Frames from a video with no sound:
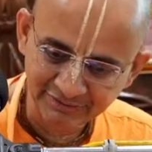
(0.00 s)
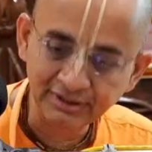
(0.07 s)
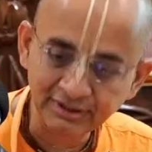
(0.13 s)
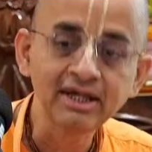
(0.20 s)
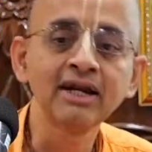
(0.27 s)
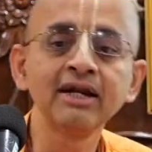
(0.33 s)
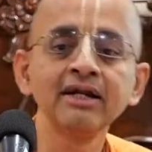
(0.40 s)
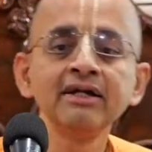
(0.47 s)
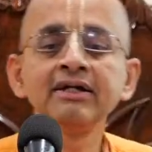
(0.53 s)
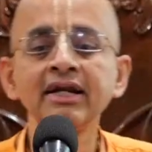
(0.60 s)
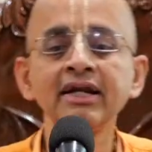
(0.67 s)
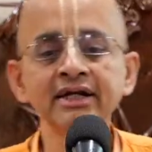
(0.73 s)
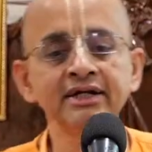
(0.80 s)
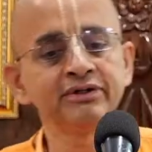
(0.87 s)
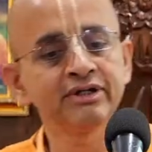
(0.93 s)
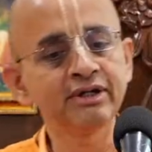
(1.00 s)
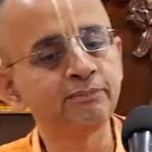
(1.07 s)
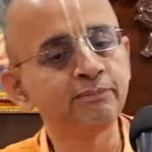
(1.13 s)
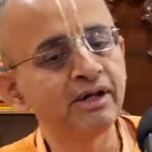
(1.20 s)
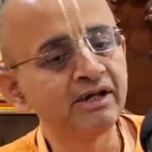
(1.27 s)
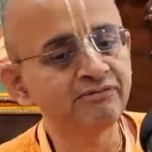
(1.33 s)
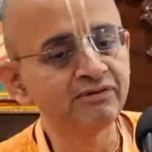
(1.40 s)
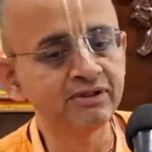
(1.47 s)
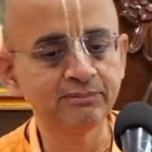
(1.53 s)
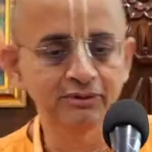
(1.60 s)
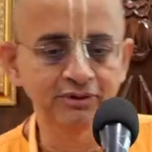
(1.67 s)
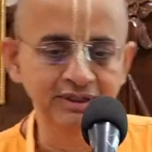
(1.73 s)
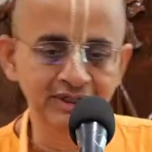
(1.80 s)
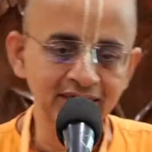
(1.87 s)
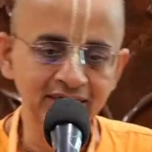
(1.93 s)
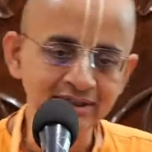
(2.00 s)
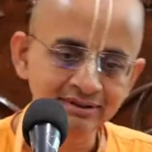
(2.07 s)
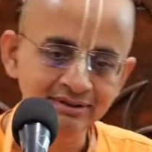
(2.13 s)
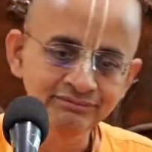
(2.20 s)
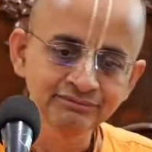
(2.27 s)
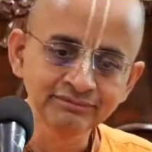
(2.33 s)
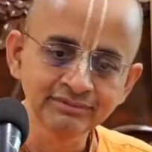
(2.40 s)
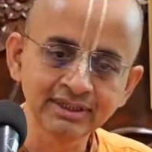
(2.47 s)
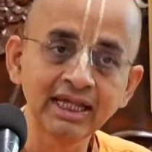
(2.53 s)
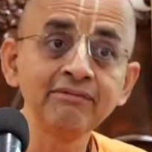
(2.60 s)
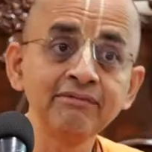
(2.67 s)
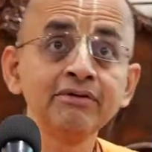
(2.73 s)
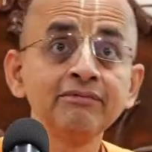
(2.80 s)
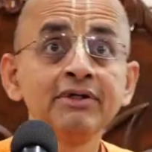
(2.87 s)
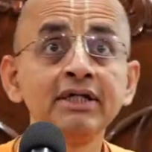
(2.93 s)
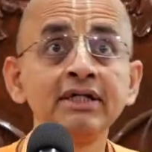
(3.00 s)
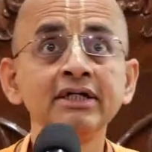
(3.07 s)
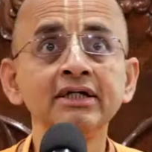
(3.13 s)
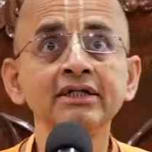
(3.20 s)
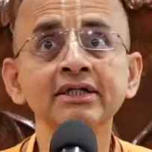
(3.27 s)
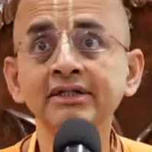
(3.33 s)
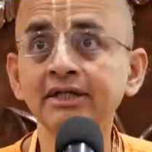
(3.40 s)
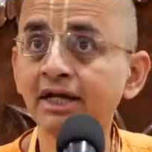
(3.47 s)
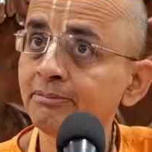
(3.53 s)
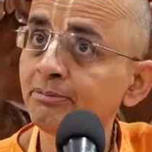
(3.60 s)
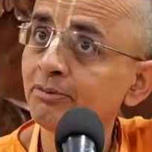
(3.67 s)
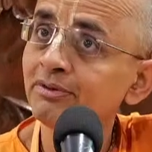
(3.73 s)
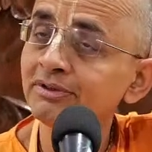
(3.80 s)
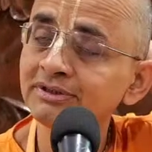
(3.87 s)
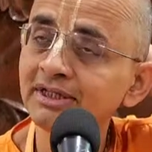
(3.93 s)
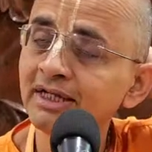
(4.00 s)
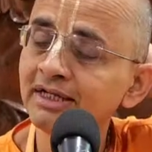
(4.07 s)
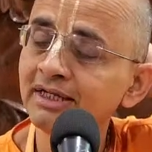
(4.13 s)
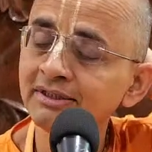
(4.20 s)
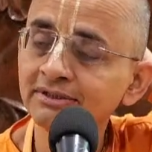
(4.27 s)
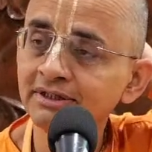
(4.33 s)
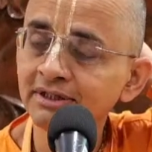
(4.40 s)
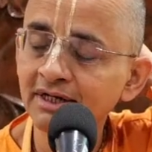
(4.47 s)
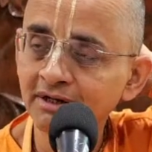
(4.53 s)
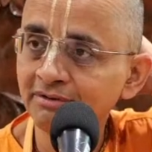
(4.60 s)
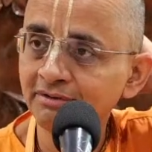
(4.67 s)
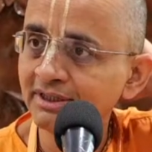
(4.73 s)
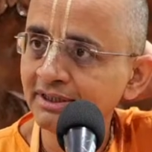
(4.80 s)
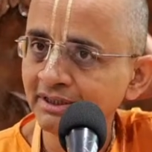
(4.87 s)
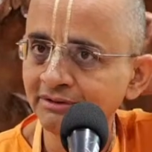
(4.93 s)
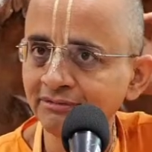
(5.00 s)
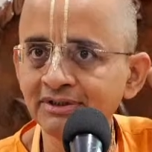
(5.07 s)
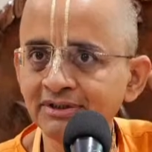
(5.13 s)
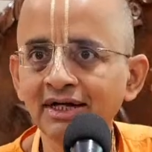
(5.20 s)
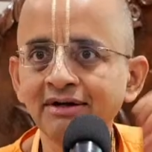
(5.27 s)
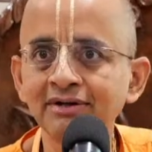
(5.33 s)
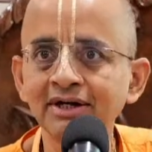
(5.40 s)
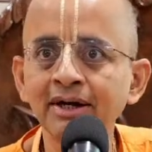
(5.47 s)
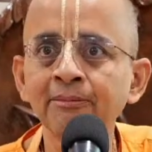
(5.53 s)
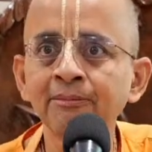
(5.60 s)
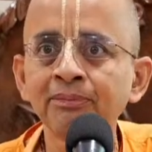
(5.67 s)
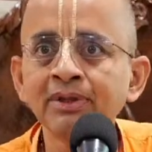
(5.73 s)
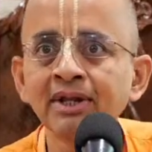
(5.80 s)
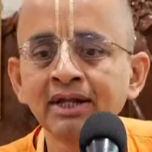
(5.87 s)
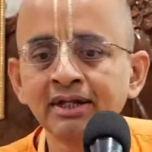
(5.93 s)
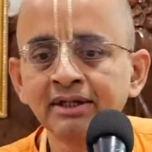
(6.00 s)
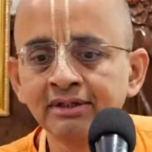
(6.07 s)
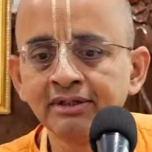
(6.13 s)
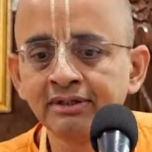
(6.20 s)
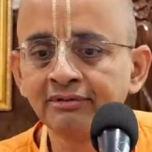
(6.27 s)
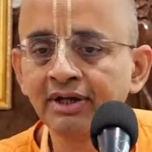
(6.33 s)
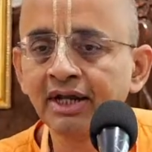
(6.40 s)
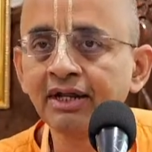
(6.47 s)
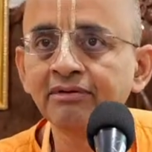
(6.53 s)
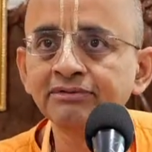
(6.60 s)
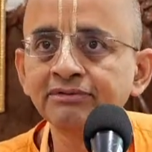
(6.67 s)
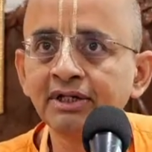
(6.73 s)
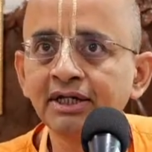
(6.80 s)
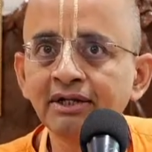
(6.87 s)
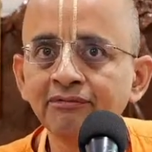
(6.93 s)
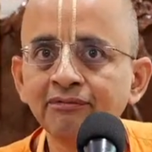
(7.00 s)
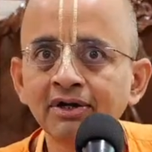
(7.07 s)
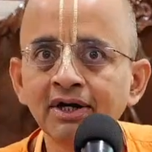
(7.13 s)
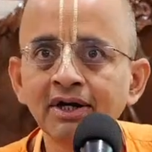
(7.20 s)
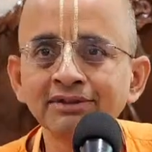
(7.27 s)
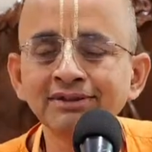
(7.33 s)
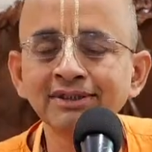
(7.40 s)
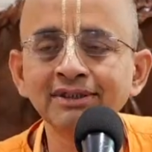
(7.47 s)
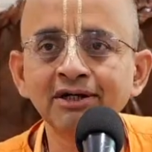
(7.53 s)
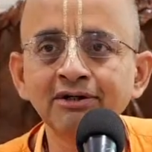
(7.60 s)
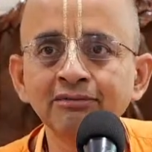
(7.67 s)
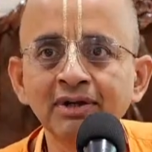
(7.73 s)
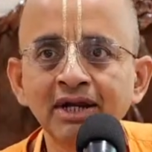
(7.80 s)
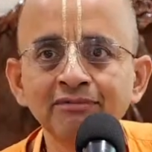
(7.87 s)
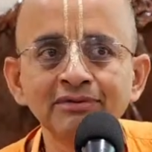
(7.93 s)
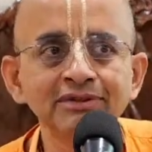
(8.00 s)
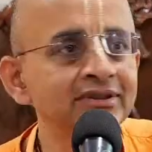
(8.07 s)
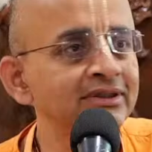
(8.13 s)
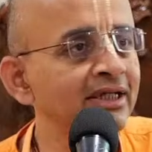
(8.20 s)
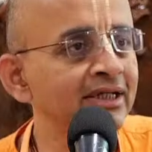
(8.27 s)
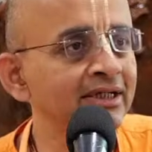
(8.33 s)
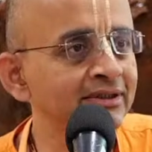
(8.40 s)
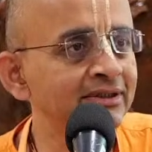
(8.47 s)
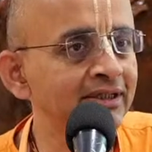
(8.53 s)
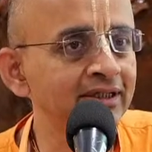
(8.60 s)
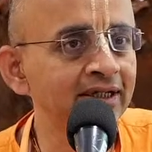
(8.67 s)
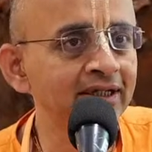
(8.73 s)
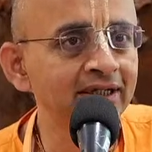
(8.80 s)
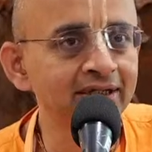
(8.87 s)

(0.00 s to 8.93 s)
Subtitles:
So they are entering into a playful mood here. Even when Nityananda Prabhu was staying in Shringarvat in Vrindavan, where he was waiting for Lord Chaitanya to manifest Sankirtan